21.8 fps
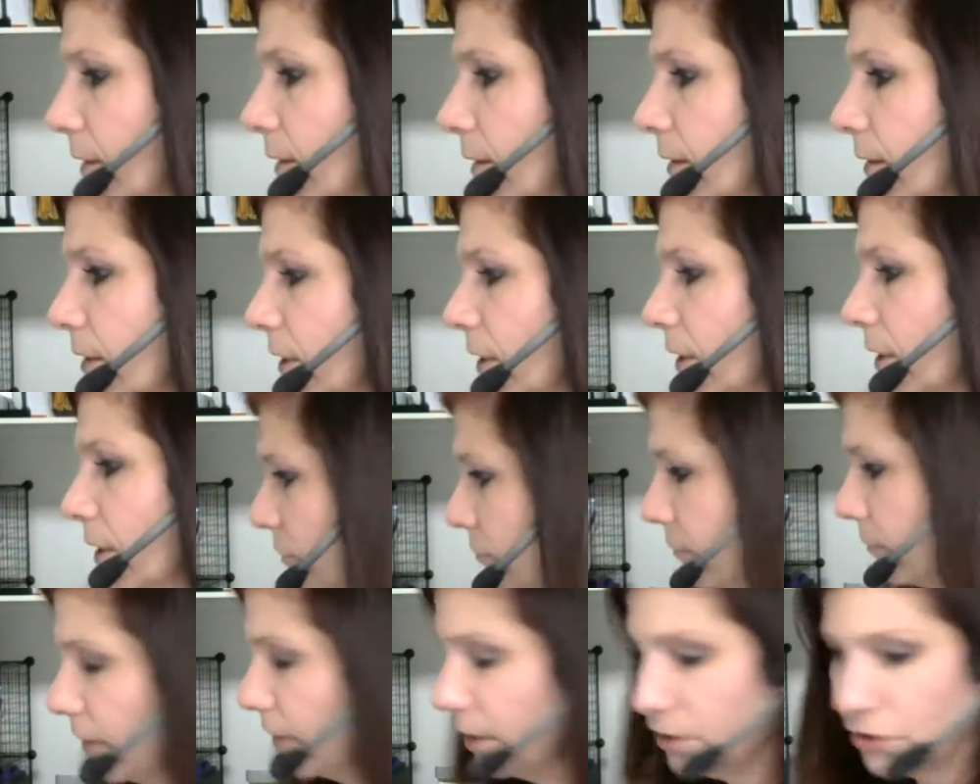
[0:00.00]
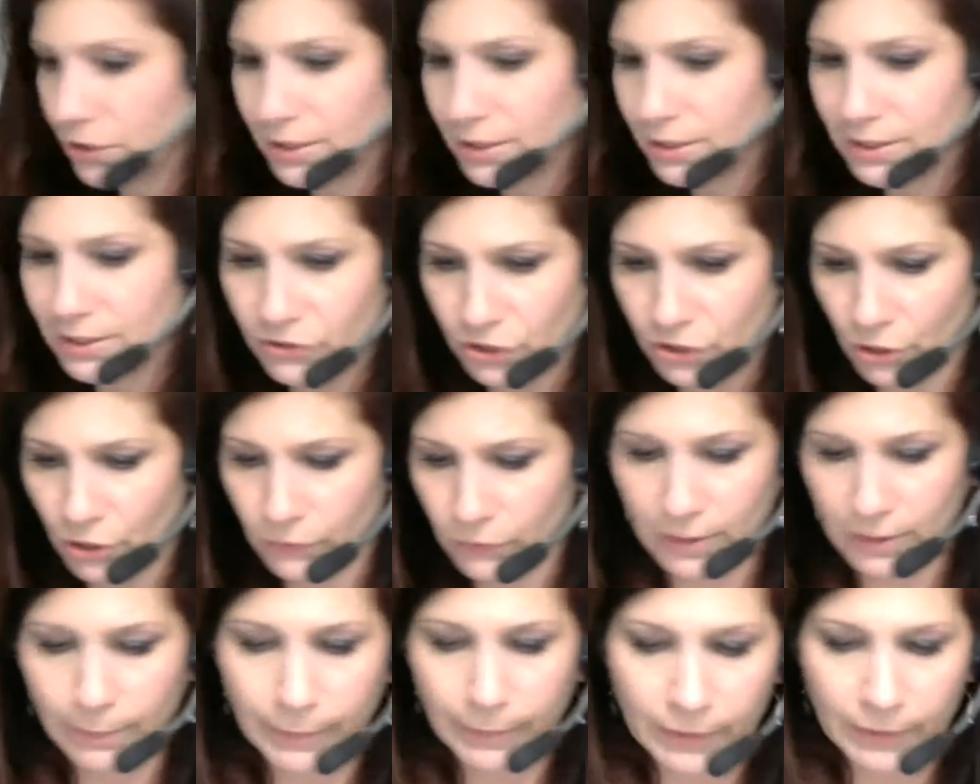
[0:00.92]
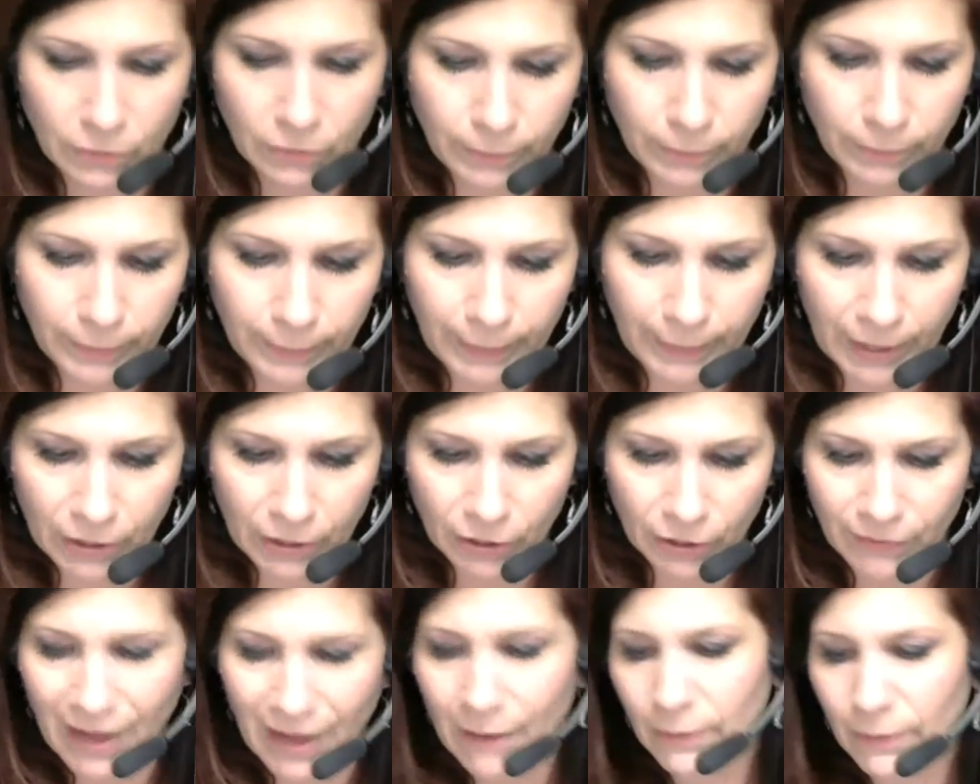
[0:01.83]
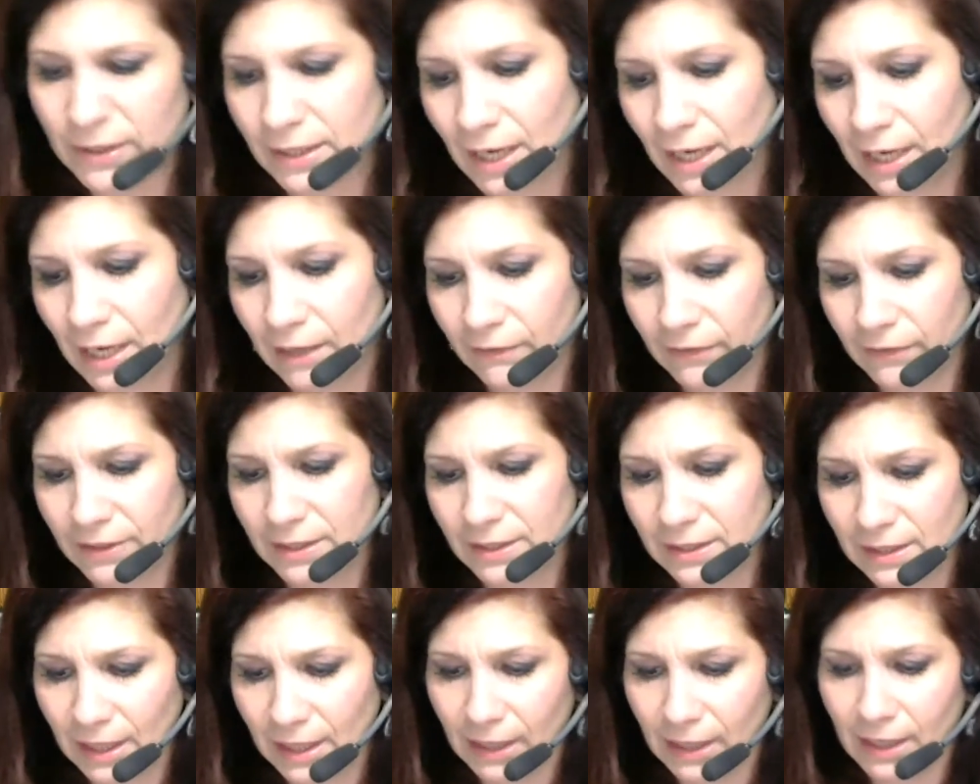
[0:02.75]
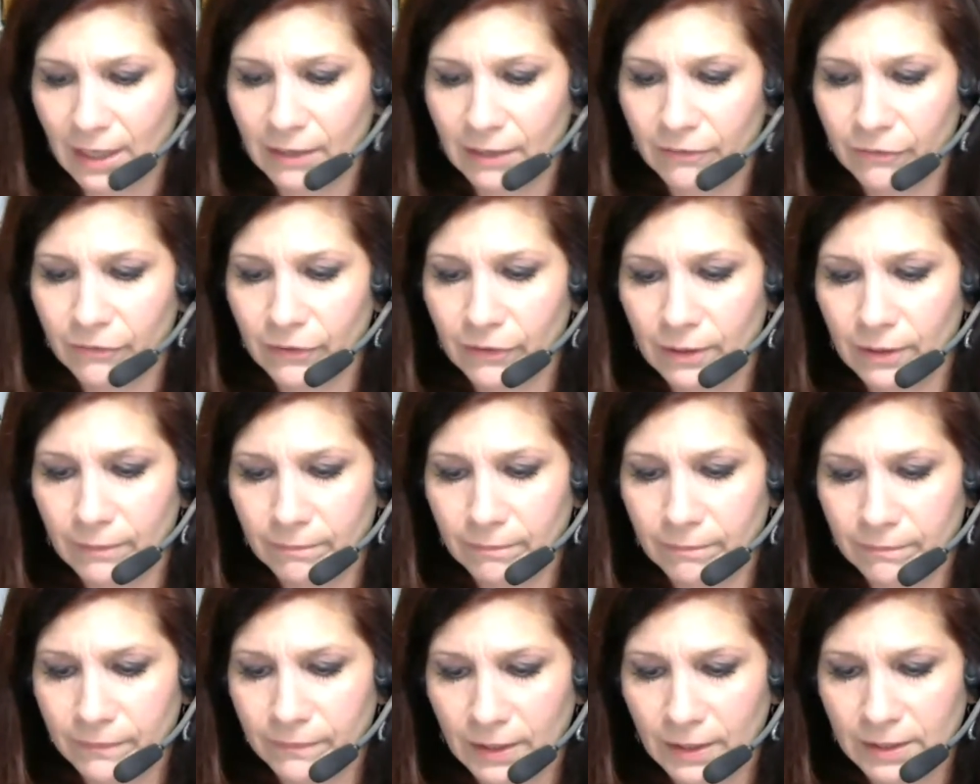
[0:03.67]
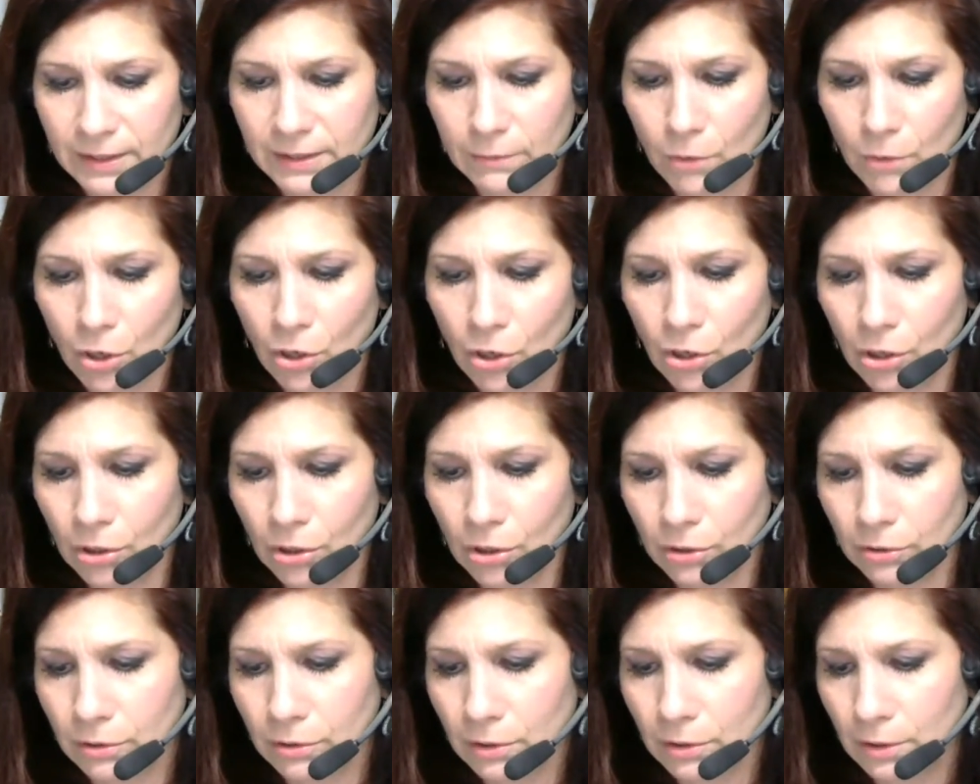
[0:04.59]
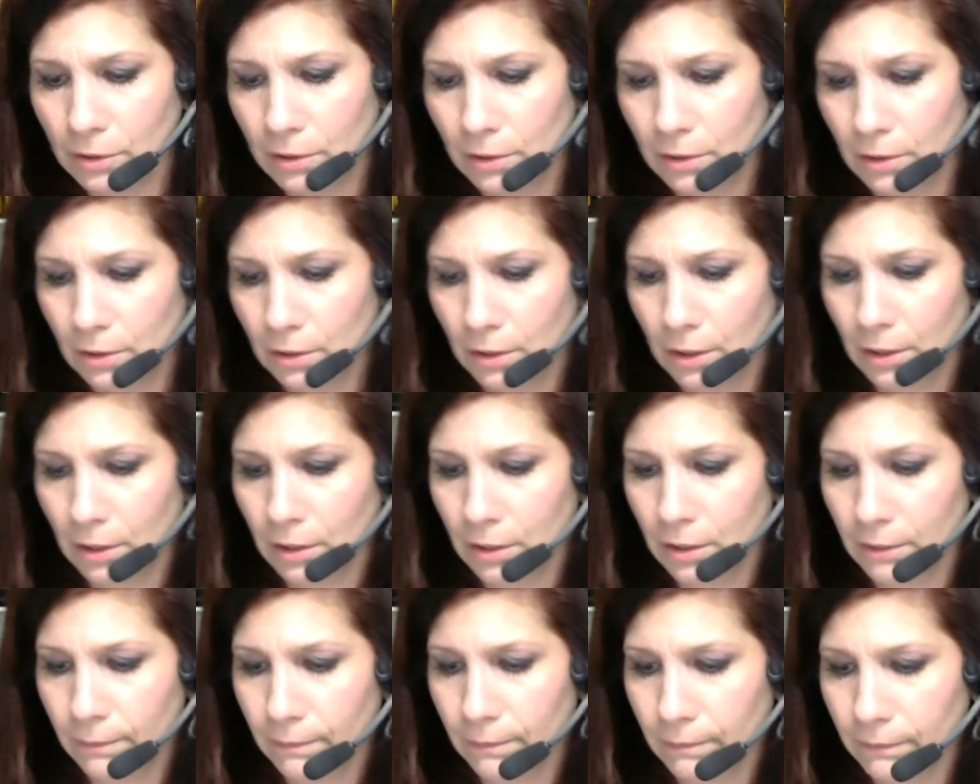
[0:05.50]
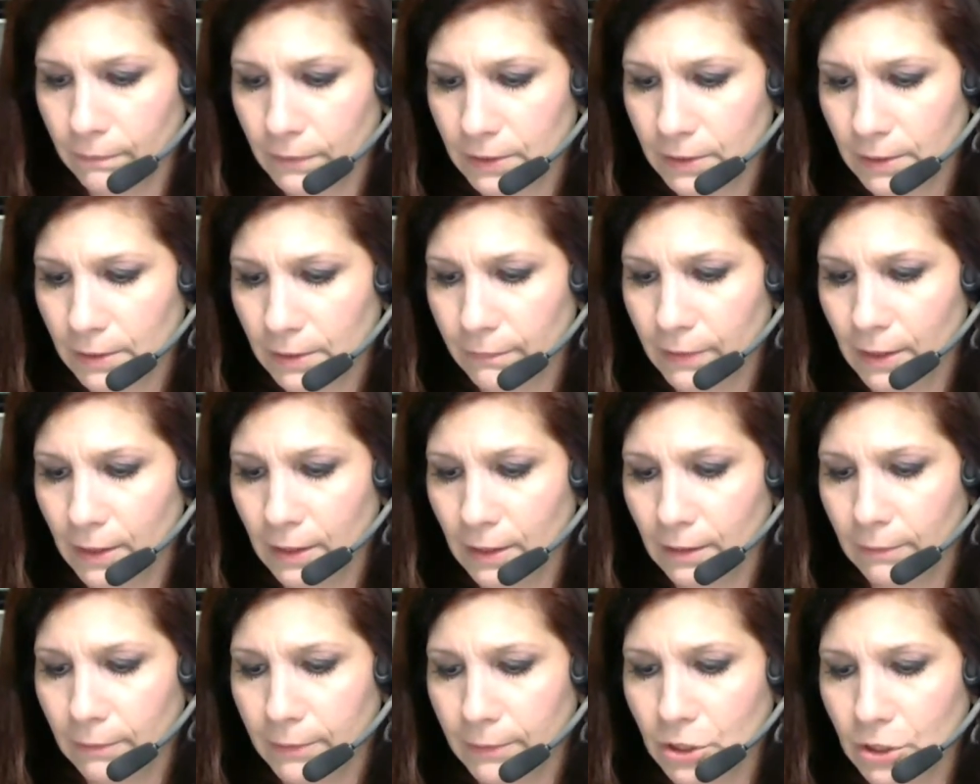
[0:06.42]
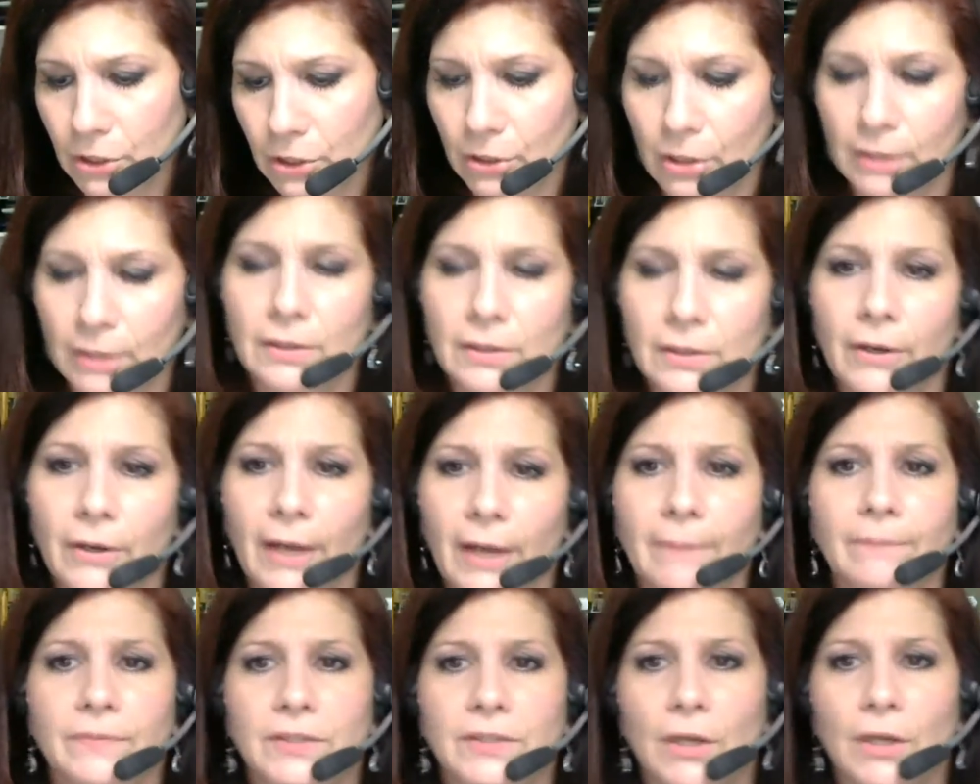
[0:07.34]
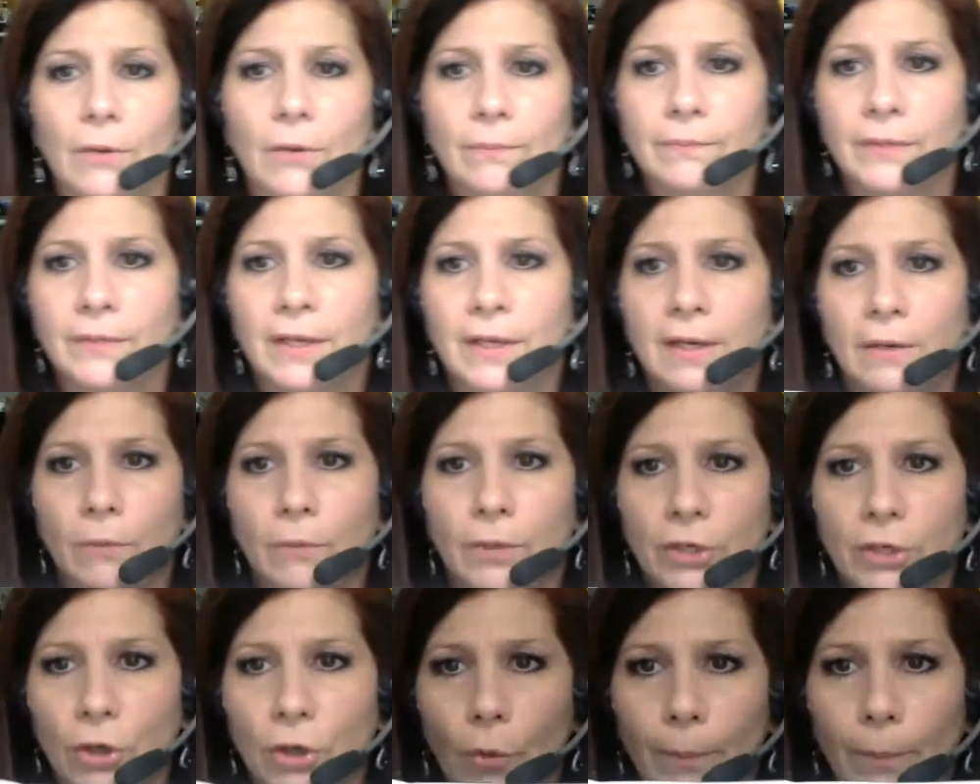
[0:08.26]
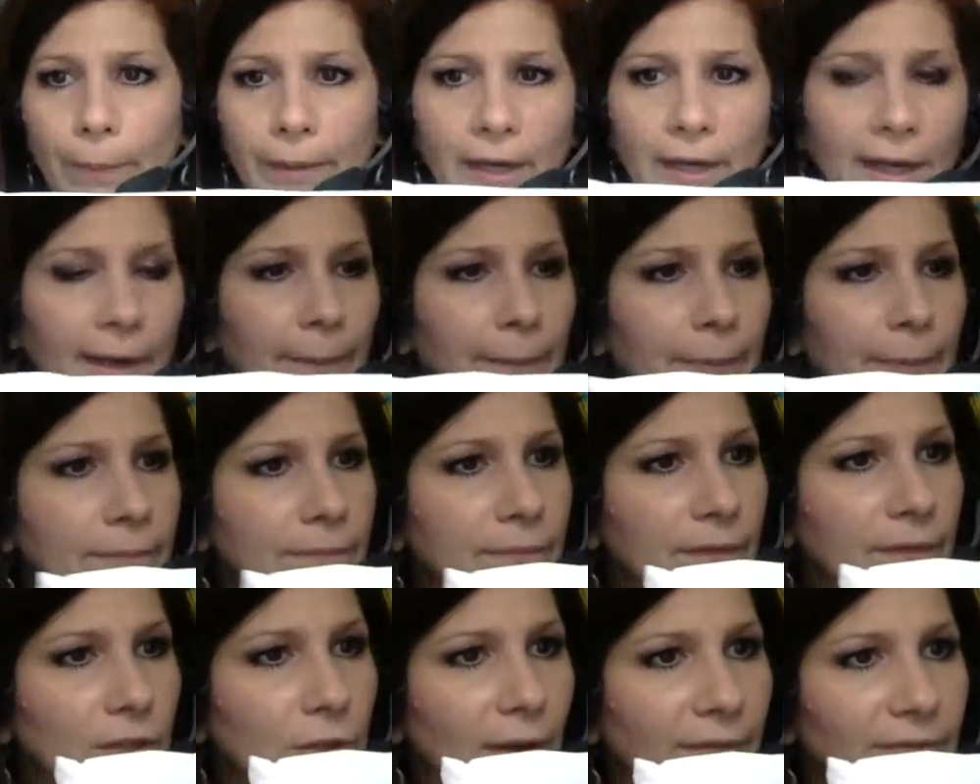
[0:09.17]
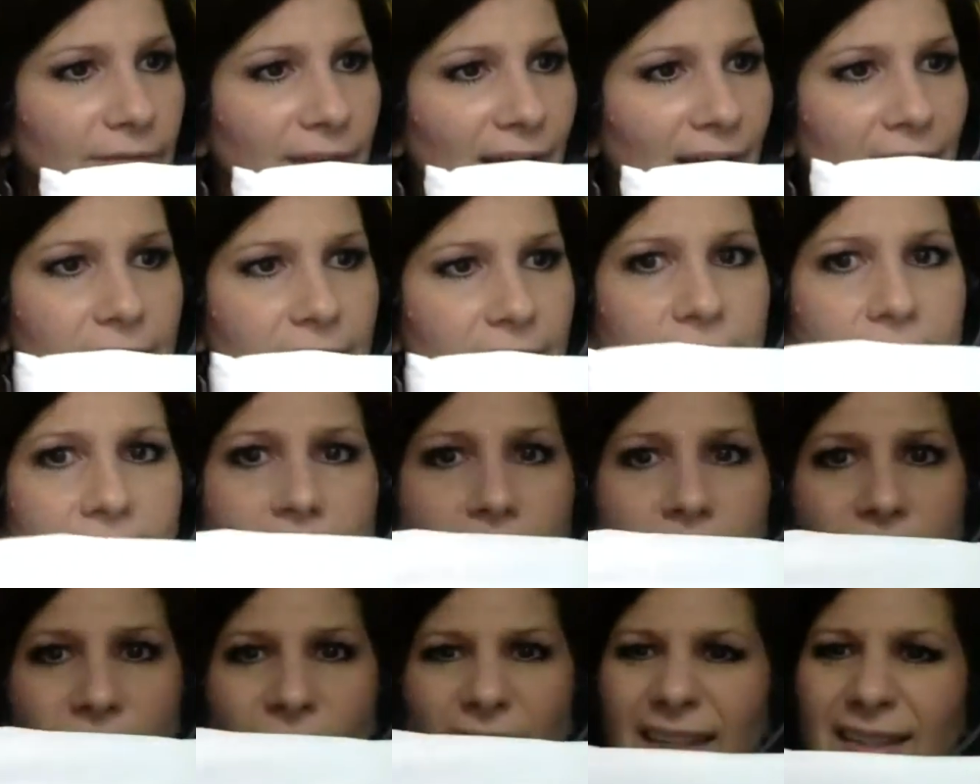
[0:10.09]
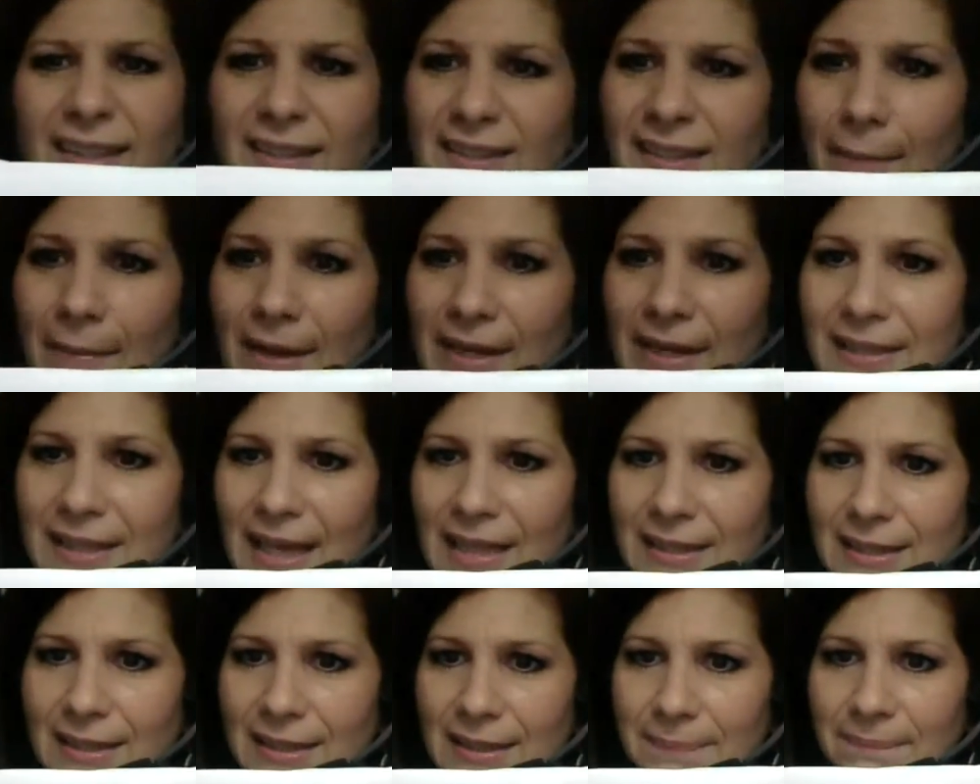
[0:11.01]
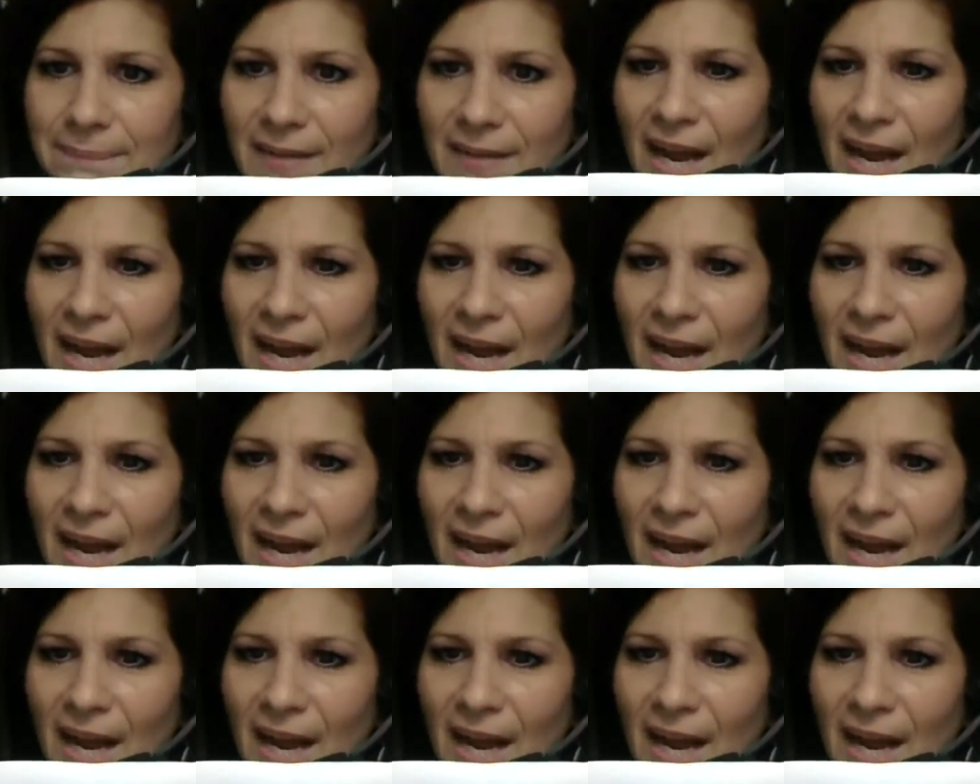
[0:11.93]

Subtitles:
it just shows up a little bit better. That one's this is like kind of for a small something. Let me show you guys. Okay, so when you open it up, then you have that, right? Does that make sense?